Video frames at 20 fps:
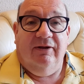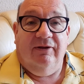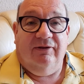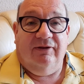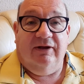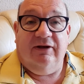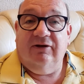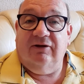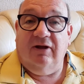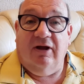
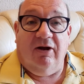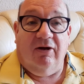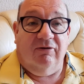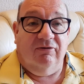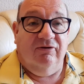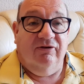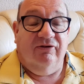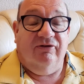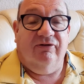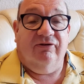Thick
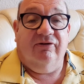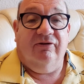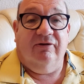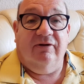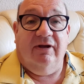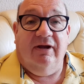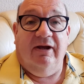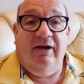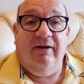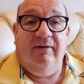darkness,
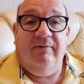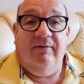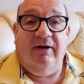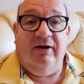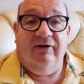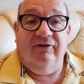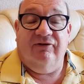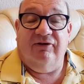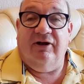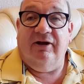uh,
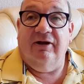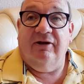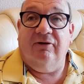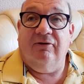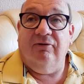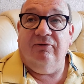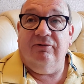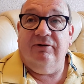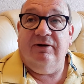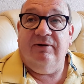Isaiah
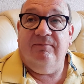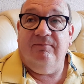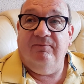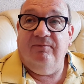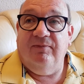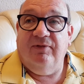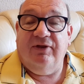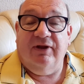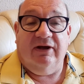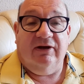called it,
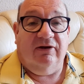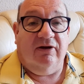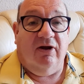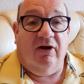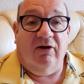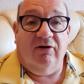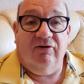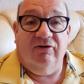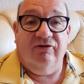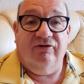thick
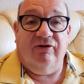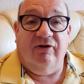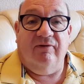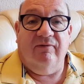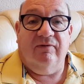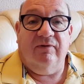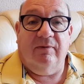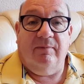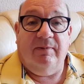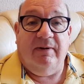darkness
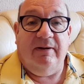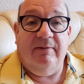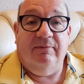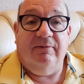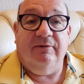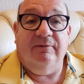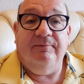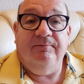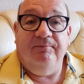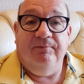over the
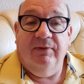people.